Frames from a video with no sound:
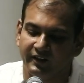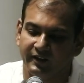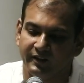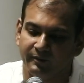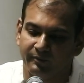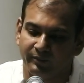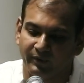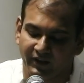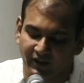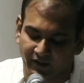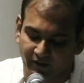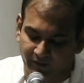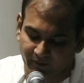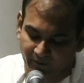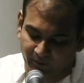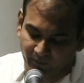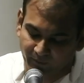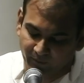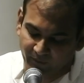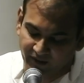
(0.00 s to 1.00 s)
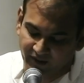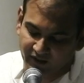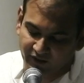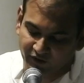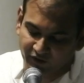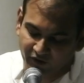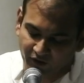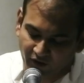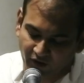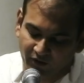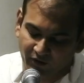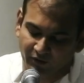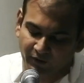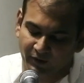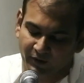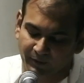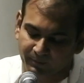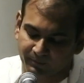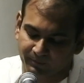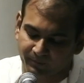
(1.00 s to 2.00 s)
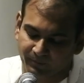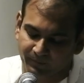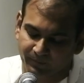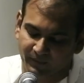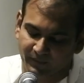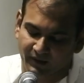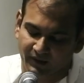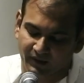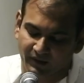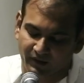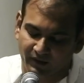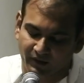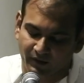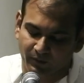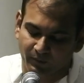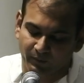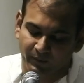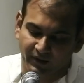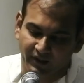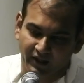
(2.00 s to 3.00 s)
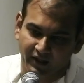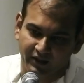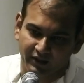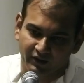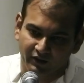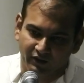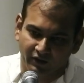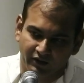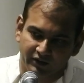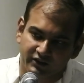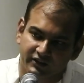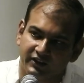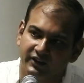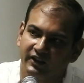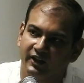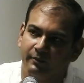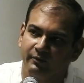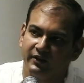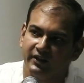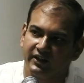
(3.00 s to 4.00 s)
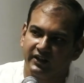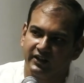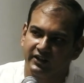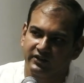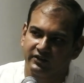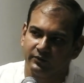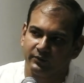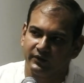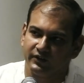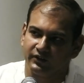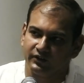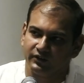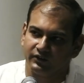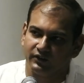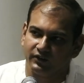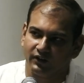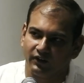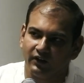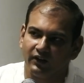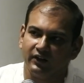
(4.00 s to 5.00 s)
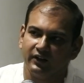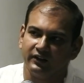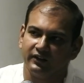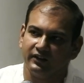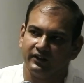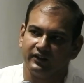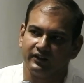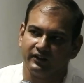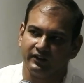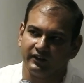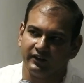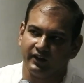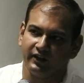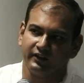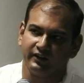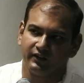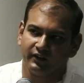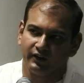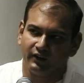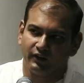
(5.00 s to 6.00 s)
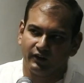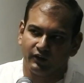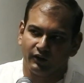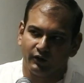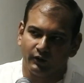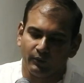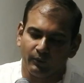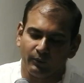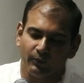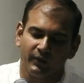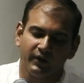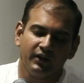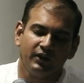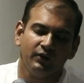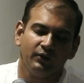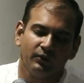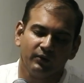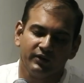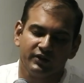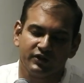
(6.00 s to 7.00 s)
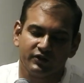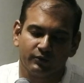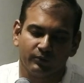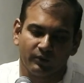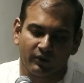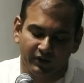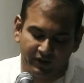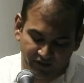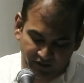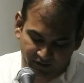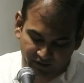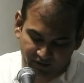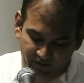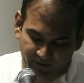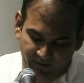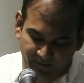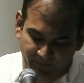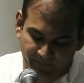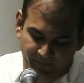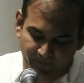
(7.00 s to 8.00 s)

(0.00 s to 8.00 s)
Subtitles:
in prayer. We talk to Him. We are in constant communication with God, that we know His voice.